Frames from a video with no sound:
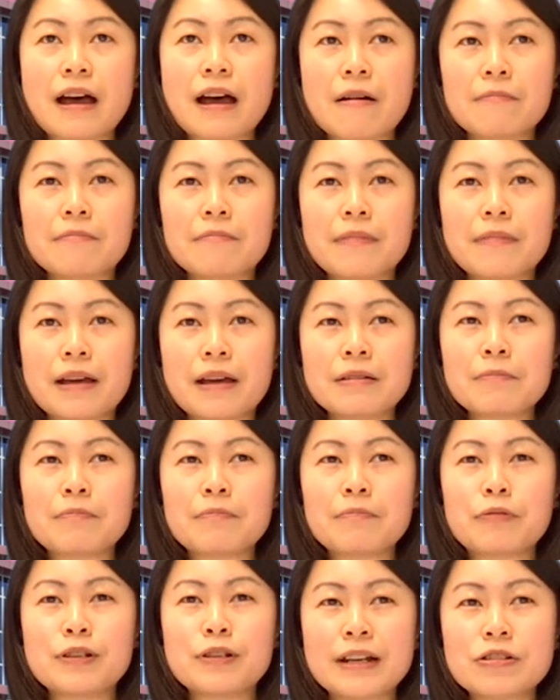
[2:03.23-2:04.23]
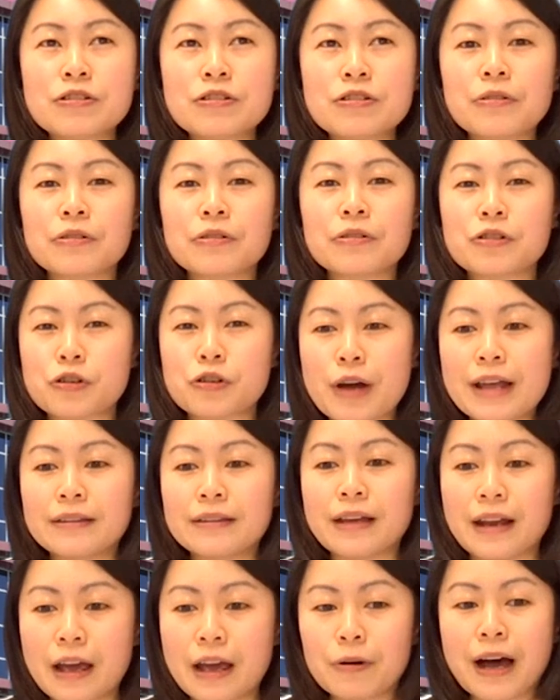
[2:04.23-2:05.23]
I think, prediction or
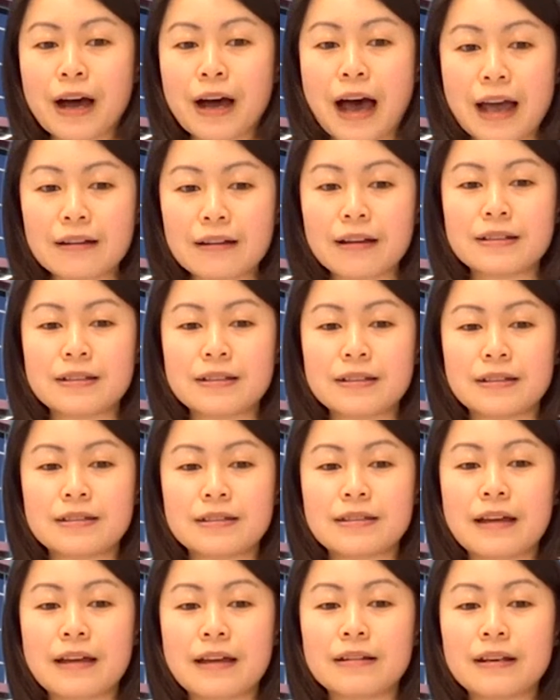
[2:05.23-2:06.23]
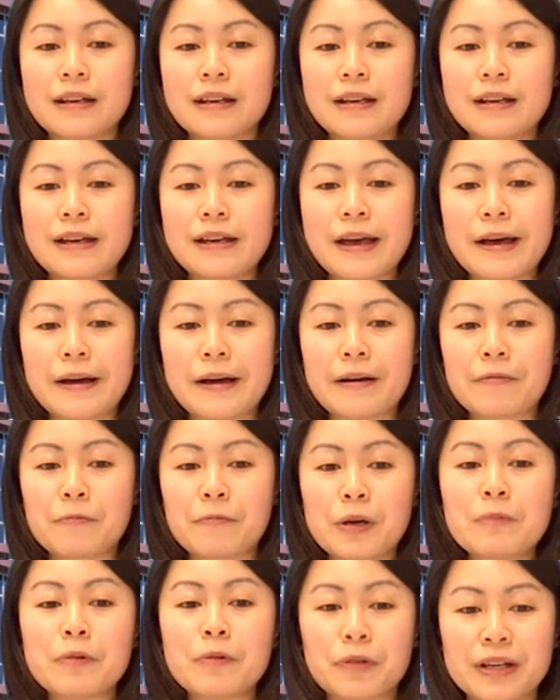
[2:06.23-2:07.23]
trend that I will highlight is that
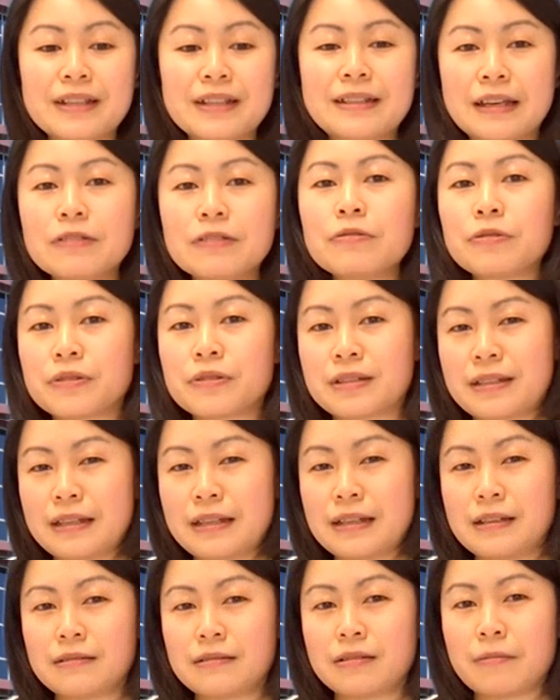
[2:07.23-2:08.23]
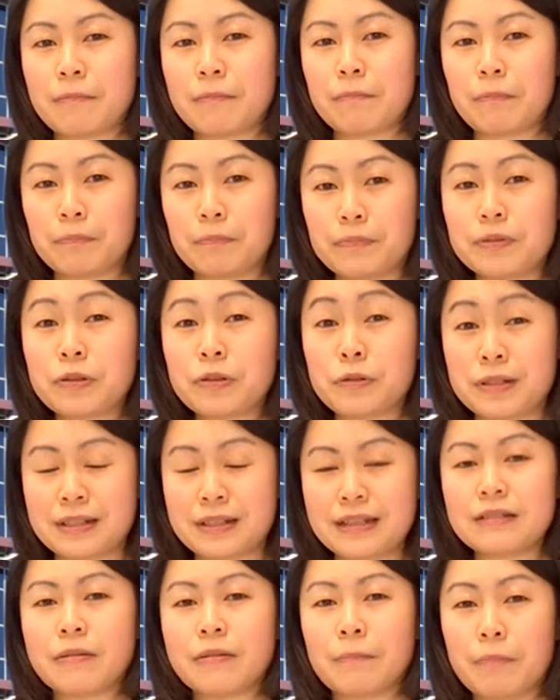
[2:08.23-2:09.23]
we will continue to see
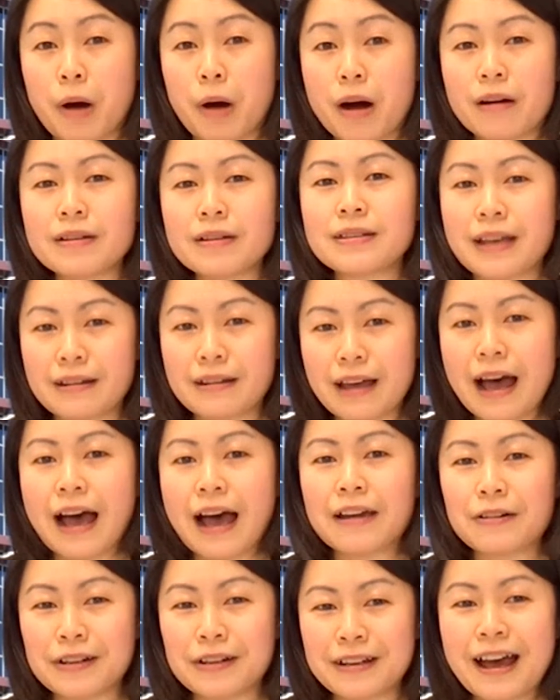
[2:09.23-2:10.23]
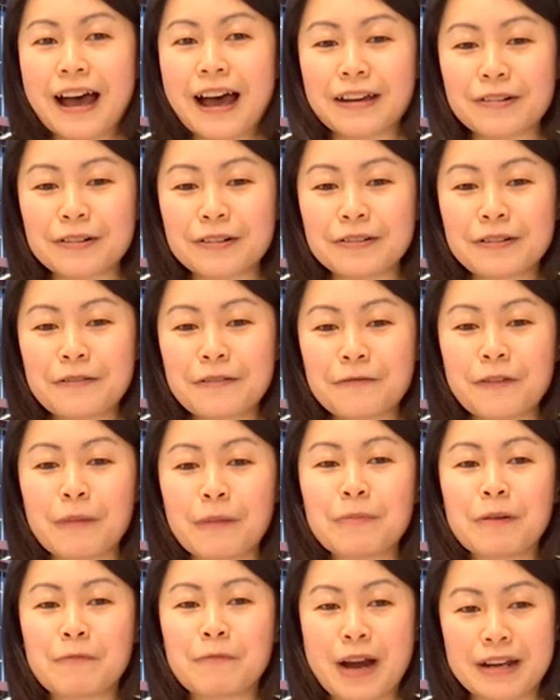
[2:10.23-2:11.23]
the bar set higher and higher
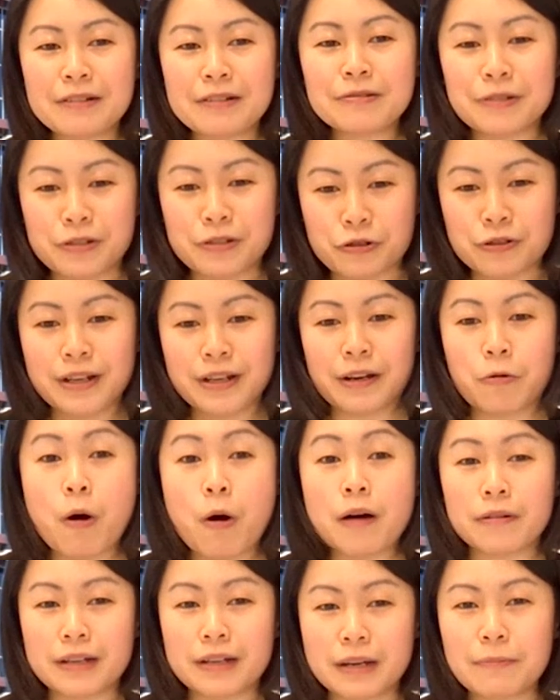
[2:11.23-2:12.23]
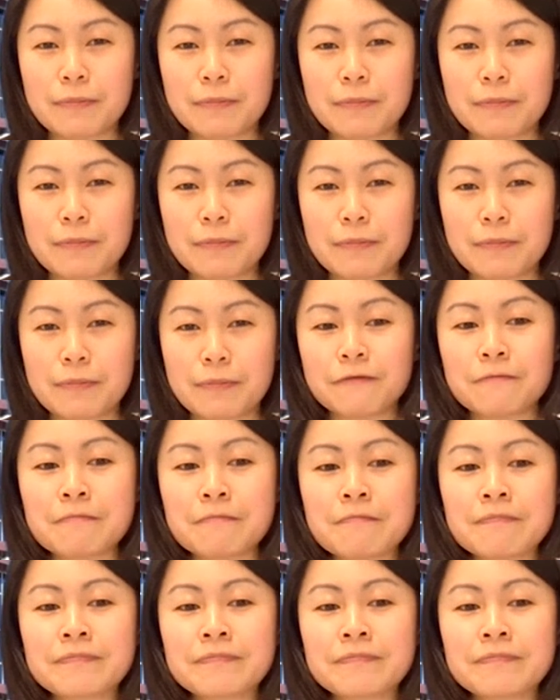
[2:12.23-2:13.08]
from a regulatory and quality perspective.